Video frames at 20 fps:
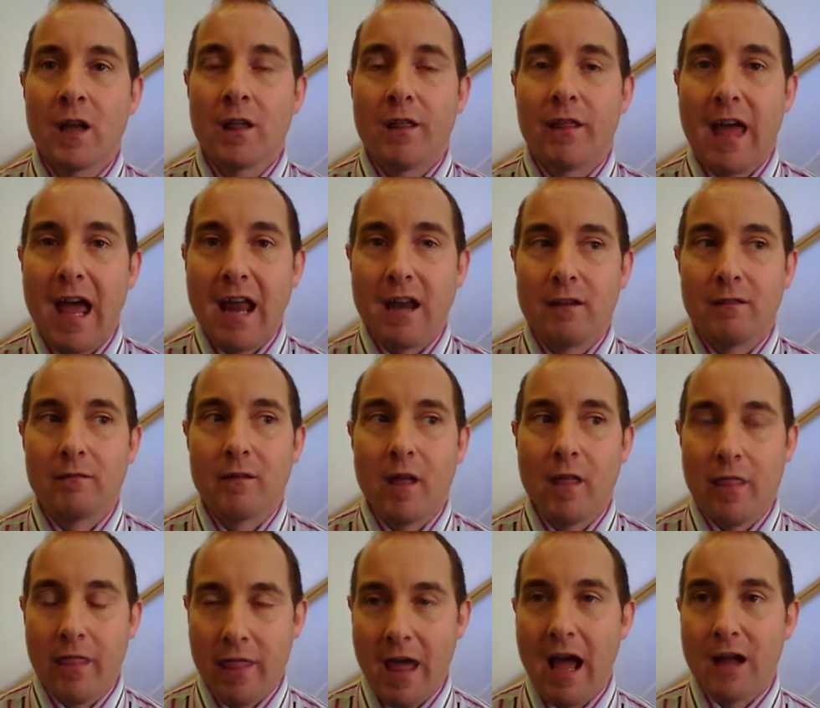then
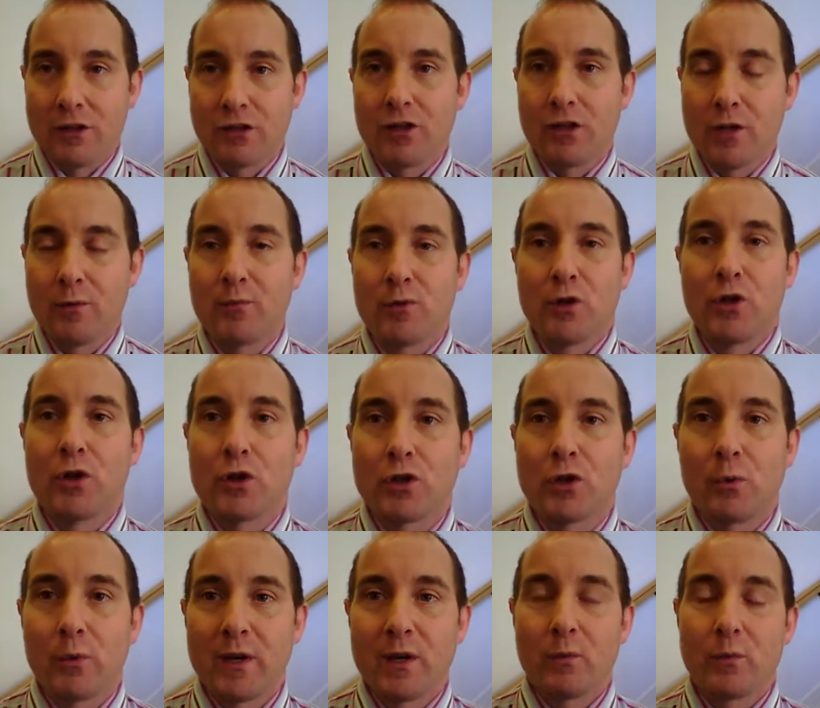that's the approach
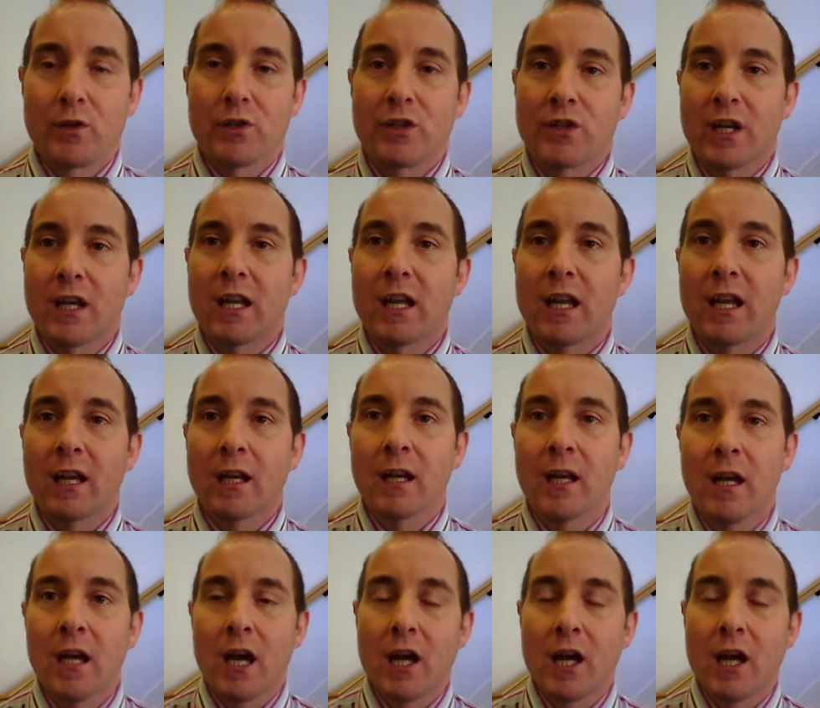that we would take.